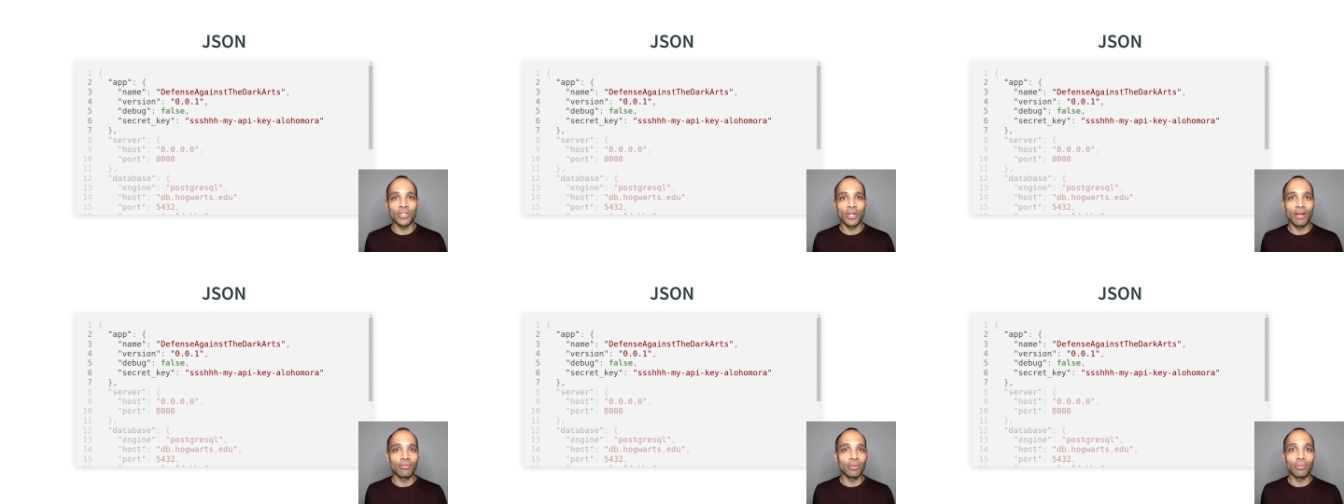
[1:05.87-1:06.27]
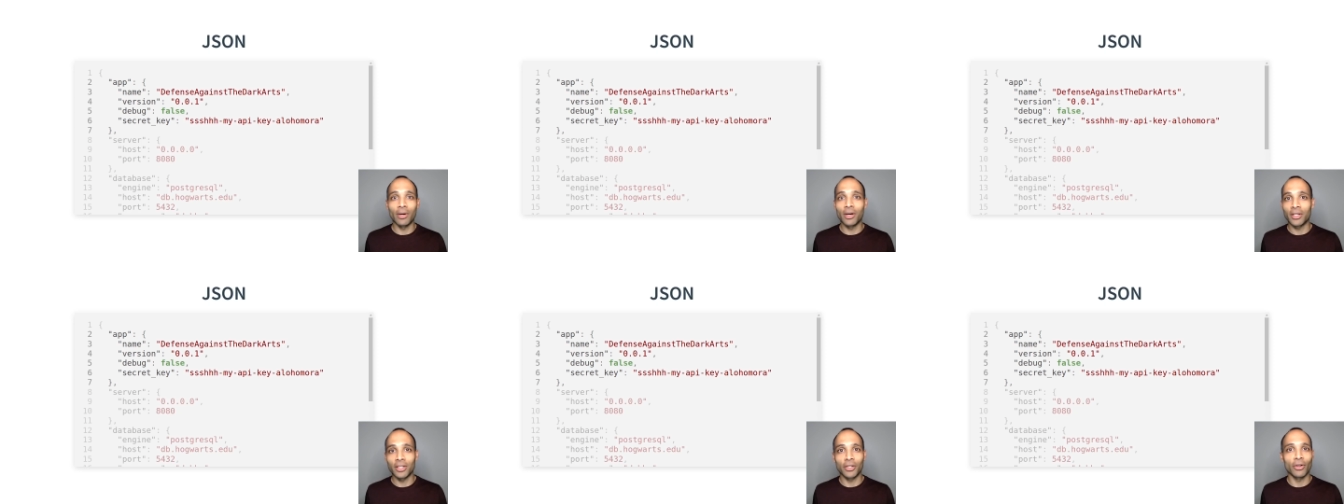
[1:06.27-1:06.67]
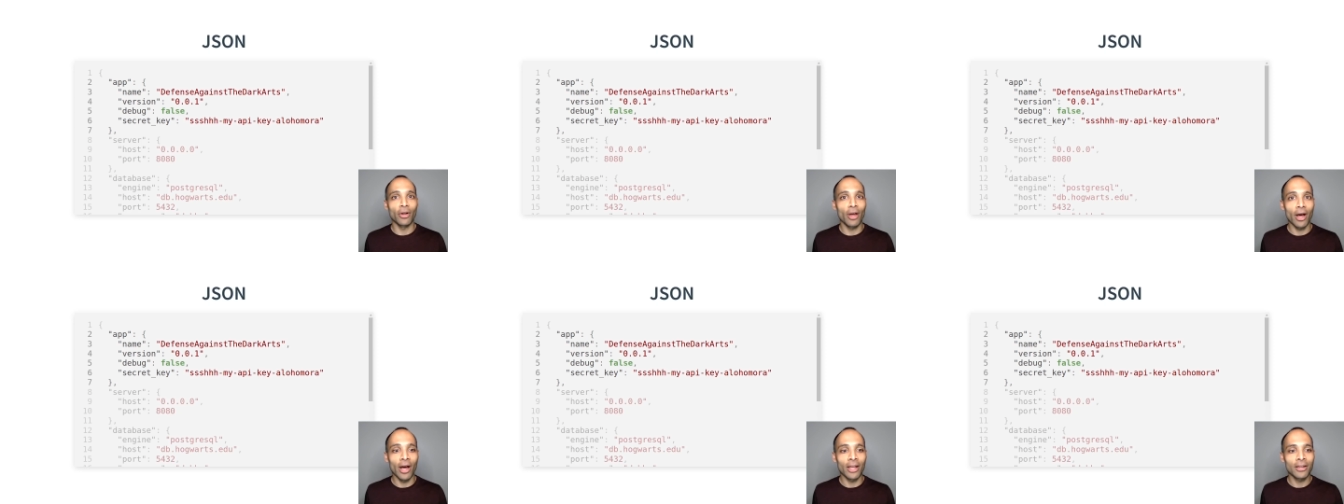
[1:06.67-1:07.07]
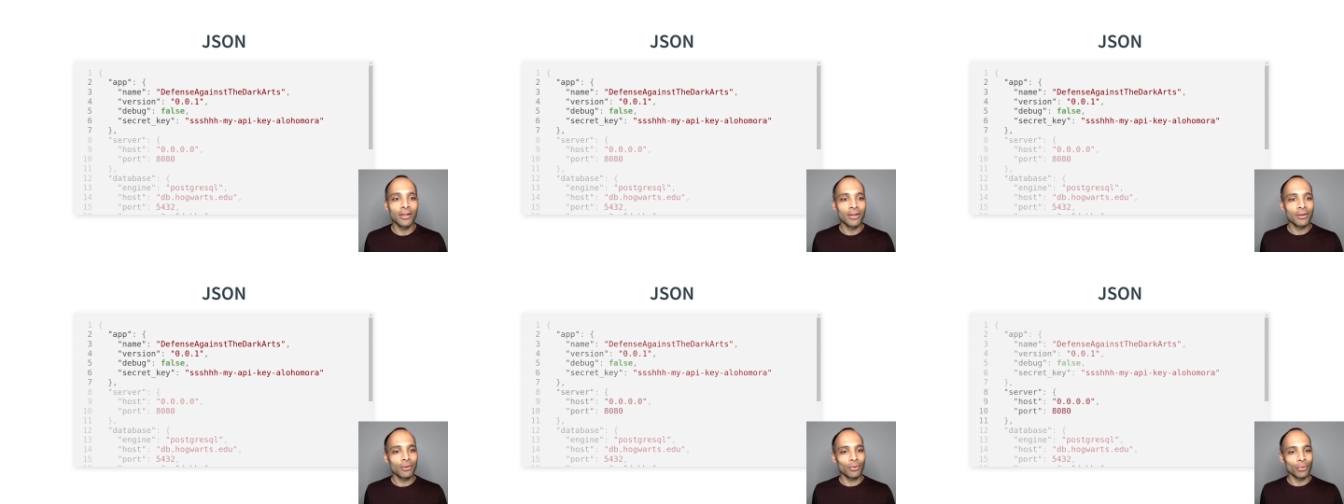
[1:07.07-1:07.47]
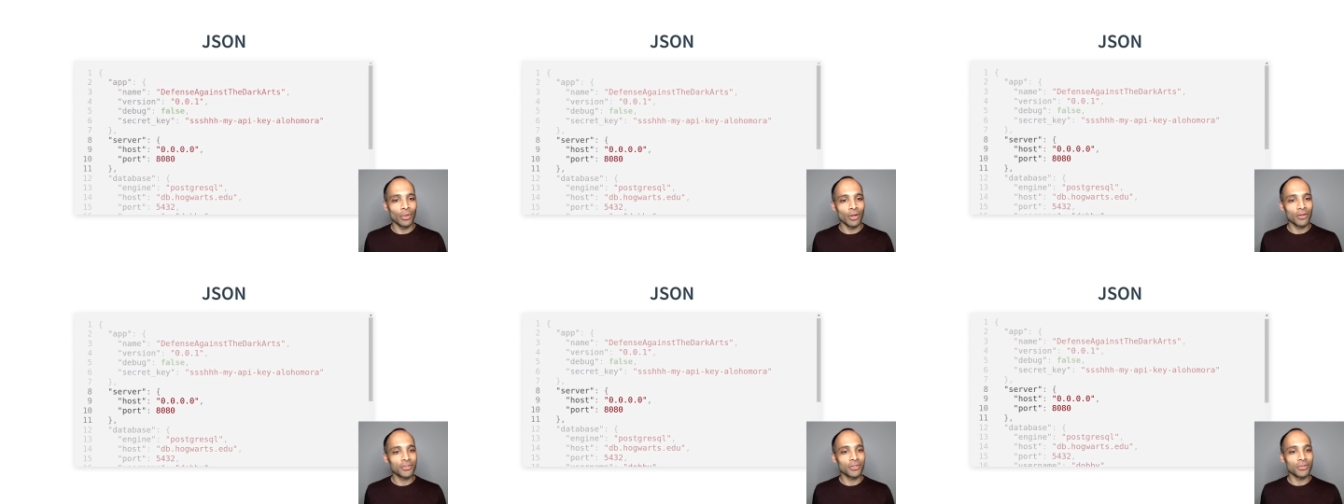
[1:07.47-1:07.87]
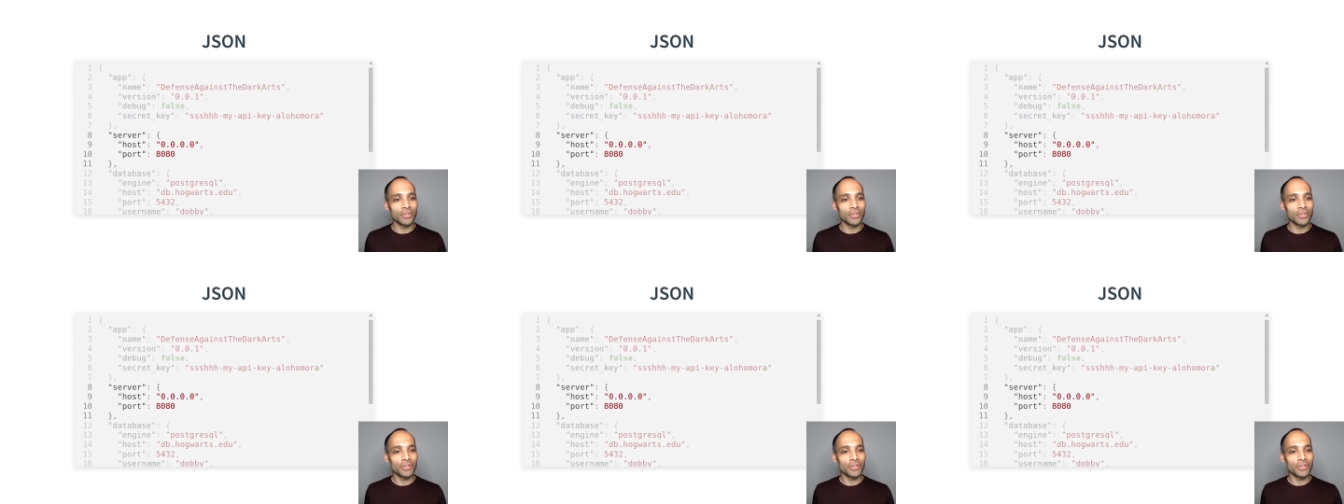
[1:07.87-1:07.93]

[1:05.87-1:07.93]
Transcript: should have debugging or not. We also